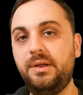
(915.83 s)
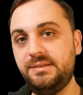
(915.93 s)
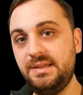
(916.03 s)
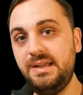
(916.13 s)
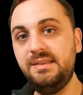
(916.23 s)

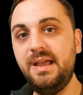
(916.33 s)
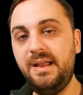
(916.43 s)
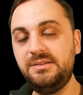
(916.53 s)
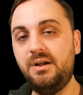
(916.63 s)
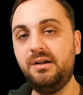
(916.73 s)
what's in
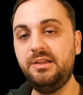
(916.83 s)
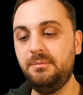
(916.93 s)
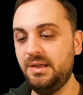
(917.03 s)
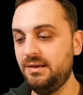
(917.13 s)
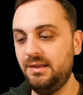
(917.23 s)
that
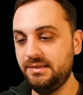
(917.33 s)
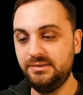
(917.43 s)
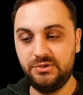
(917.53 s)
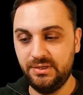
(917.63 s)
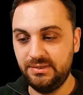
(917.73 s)
document is
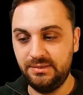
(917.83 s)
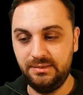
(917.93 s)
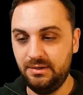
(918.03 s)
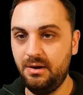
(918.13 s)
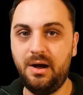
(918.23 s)
just
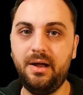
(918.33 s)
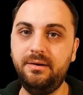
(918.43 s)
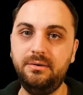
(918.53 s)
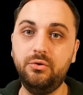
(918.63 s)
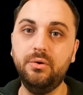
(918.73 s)

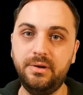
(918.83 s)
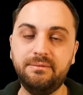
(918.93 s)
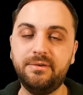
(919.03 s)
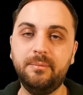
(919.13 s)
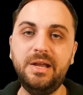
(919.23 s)
not good
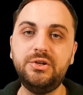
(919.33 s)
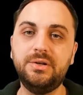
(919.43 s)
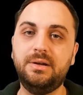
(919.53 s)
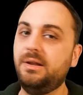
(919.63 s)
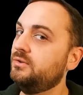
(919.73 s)

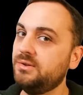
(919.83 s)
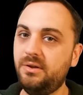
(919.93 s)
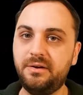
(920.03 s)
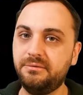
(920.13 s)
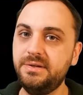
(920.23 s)
information. And there's a
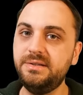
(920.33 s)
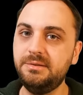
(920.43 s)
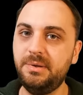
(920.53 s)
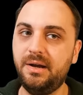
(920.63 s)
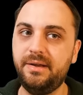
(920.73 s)
lot of reasons
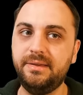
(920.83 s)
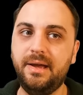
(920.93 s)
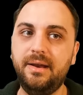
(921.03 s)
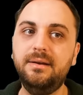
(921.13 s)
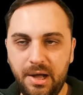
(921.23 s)
behind
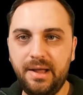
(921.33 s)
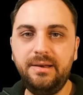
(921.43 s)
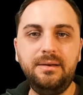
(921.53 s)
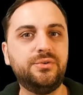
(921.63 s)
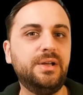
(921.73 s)
that,
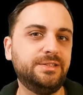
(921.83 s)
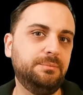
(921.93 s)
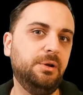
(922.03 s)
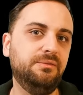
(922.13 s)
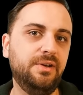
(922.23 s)
but trust
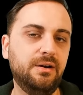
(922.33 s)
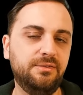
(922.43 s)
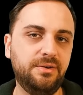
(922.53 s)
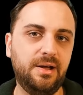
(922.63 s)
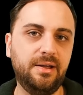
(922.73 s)
but
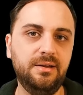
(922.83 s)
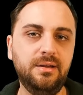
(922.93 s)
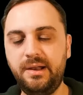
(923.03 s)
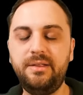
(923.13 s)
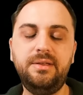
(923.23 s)
verify.
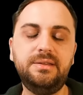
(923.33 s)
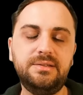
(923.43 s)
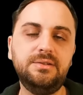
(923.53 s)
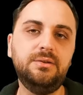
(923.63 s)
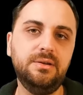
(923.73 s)
And I think
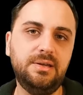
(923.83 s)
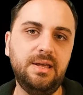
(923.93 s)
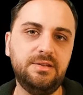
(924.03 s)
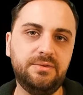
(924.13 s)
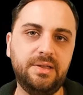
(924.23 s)
this is a good
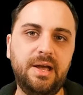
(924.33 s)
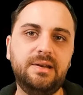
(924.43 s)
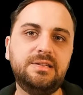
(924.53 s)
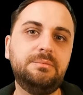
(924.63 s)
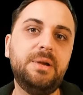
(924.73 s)
case for that,
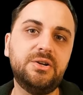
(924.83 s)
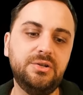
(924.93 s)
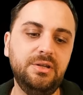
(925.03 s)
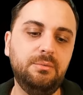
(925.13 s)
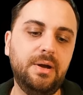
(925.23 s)

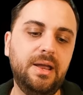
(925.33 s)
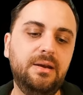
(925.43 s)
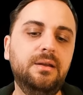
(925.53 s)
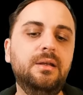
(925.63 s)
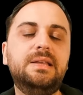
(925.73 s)
especially
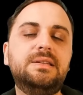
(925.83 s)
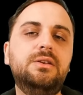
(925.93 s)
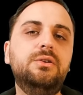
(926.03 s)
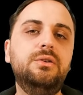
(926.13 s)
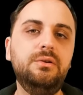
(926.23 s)
when it's a
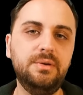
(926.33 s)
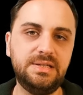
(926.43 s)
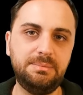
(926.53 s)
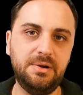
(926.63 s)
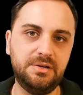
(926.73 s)
new
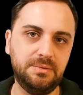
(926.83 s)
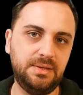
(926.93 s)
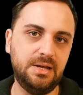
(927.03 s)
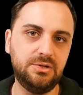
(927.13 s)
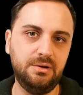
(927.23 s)
experience with
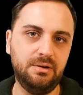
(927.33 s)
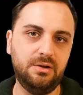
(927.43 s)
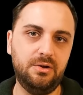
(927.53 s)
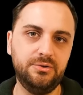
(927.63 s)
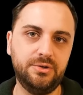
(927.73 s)
the engineering
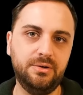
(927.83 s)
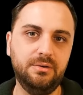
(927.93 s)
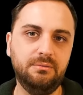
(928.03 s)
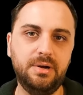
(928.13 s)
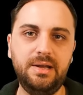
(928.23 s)
culture,
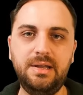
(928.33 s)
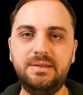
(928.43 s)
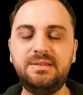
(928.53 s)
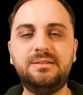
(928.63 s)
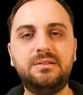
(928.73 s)
right? And
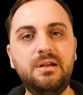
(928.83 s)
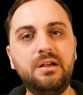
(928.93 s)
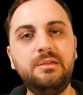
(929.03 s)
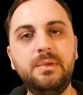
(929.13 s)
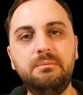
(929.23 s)
this is a
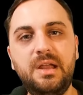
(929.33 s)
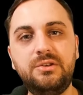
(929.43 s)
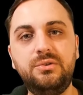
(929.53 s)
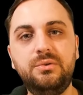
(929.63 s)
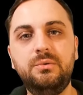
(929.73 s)
document meant
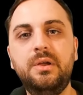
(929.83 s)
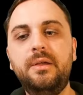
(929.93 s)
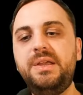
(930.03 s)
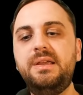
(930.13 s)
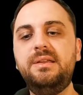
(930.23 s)
to
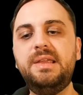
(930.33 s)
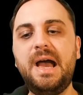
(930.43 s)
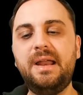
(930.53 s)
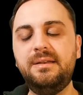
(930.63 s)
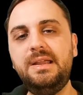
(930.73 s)
be
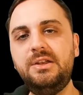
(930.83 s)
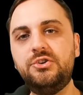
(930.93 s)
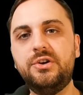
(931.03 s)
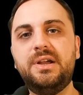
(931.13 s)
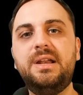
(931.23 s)
that
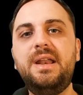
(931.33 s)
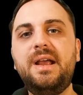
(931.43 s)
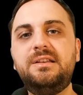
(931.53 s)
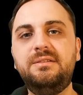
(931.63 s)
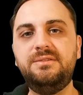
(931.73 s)

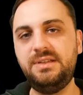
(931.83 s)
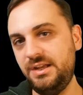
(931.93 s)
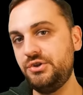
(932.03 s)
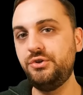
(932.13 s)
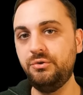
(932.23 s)
interconnective
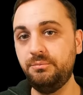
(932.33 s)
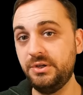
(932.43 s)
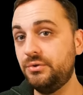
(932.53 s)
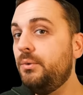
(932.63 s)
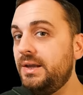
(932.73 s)
tissue
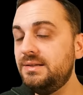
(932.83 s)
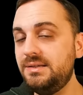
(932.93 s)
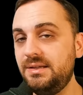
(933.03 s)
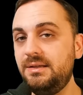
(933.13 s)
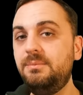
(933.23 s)
between
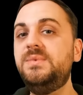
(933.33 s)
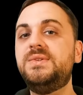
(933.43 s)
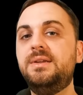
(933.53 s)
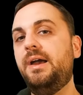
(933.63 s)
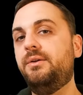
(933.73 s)

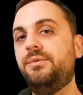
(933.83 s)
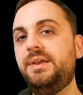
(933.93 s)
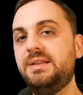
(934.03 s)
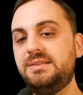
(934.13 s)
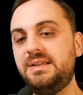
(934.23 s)
teams. I don't
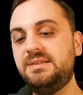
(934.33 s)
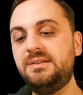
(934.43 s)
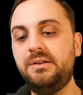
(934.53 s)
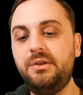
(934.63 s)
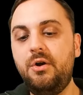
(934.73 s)
think it's
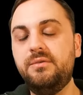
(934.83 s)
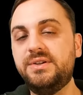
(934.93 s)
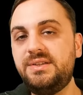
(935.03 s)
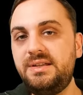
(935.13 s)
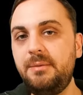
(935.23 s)
necessarily
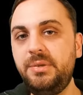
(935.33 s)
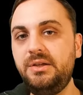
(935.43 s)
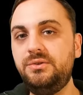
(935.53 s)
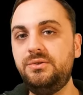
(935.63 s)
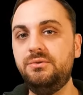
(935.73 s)

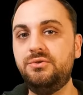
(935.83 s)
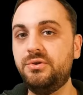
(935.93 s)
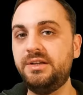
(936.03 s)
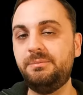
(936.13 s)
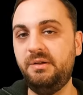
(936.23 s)
overstepping to
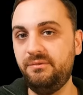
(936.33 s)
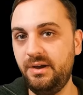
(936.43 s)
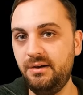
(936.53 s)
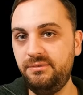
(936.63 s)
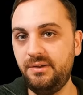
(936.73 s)
trust but
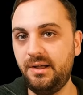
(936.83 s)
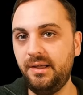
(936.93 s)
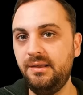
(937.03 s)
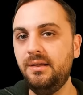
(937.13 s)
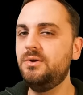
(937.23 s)

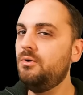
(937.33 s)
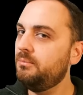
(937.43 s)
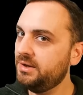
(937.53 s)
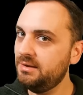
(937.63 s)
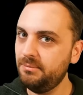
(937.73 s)
verify.
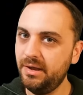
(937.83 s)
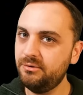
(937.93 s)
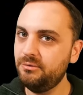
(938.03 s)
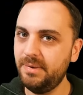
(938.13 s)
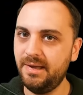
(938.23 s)
Don't get
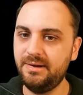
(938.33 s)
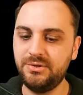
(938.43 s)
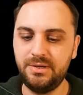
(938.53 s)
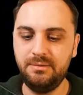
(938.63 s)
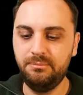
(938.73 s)

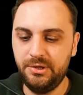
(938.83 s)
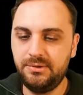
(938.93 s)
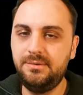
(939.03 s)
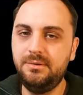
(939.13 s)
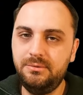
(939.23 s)
micromanagey,
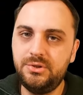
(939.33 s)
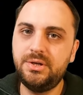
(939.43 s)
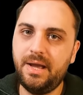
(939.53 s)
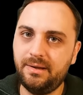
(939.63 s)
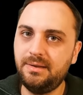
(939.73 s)
but do
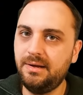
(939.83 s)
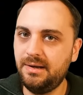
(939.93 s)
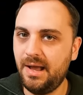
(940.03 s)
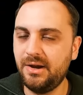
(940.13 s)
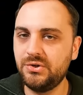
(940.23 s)
check that it
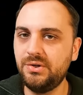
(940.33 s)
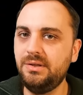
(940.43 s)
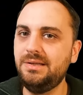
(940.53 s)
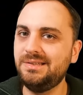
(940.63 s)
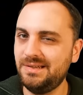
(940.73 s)

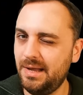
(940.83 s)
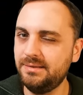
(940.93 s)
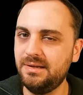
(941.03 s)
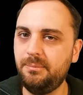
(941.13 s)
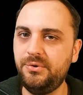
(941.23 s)
actually
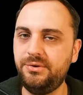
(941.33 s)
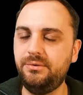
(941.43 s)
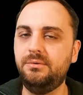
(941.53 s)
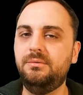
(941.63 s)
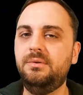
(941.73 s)
stands up
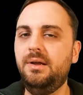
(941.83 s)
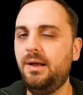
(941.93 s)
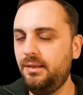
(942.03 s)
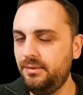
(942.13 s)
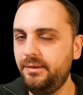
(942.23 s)
to
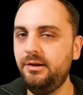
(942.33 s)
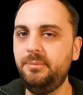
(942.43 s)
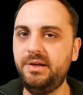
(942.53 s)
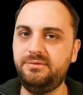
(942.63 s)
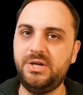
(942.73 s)
a little
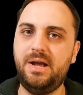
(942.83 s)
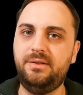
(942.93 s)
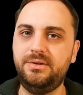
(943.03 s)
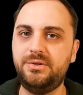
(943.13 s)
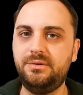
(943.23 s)
bit of
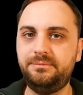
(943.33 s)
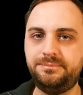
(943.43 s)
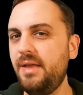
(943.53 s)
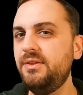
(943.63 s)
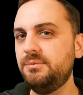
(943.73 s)
challenge.
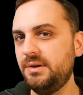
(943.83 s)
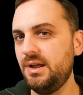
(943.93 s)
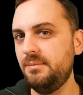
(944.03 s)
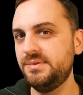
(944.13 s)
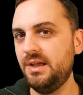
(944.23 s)
And this one
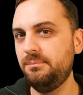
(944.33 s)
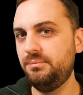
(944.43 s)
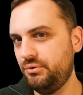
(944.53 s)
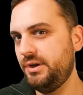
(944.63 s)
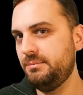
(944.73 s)
comes up
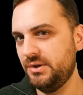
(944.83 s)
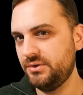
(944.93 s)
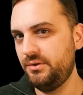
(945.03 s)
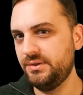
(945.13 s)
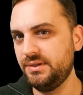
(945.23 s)
pretty much
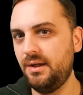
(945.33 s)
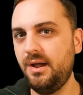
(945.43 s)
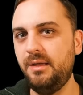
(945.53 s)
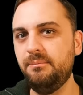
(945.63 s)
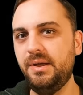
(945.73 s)
all the
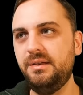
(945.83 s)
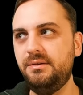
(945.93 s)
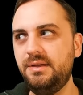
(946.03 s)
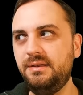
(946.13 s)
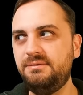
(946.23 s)
time, but
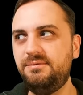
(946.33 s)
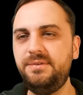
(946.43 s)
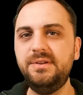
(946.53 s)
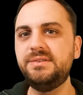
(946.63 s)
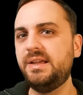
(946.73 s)
it
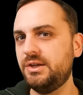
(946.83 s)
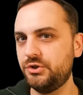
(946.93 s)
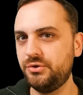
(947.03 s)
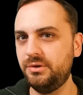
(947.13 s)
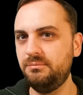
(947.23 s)
feels like it
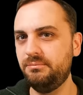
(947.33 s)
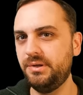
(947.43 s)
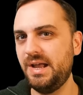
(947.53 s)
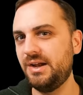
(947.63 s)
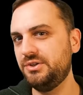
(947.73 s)
shouldn't.
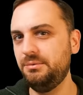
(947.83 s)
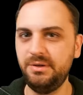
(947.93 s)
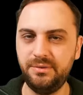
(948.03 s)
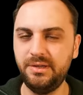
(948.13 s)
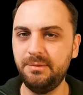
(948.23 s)
But actually, when
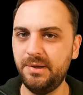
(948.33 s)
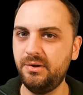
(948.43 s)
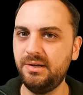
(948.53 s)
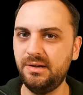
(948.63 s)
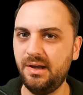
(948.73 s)
you think about
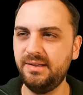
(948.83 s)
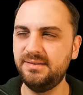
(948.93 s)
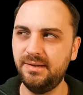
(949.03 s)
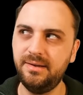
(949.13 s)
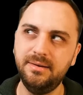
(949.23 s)
it in
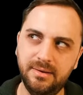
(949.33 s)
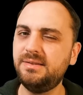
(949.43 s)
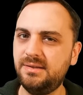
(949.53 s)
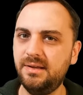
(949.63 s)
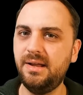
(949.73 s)
hindsight,
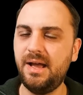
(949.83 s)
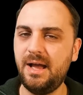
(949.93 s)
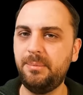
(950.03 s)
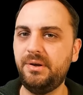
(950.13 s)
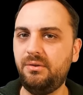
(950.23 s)
it's going to
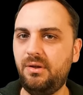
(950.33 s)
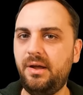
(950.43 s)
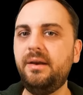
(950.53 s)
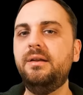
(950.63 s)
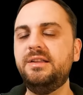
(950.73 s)
happen a
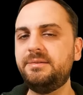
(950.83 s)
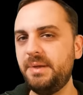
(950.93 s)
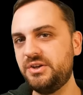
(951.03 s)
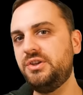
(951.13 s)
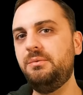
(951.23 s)
lot,
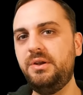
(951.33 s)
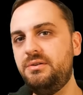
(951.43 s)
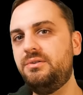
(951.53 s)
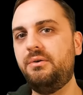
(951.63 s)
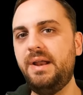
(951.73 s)
especially when
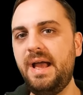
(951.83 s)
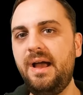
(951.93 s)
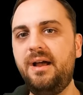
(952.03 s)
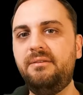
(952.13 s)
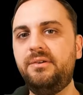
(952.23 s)
you don't
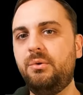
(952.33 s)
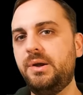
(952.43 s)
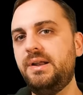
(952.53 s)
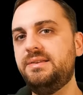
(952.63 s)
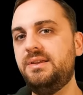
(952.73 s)
have an
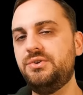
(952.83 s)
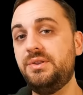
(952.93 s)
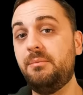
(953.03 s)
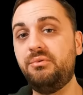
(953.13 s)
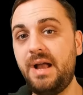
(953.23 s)
organization
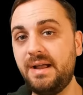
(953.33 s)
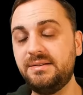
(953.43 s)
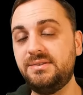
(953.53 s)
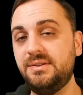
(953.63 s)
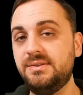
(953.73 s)
that
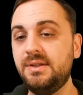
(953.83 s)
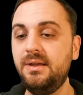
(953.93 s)
practices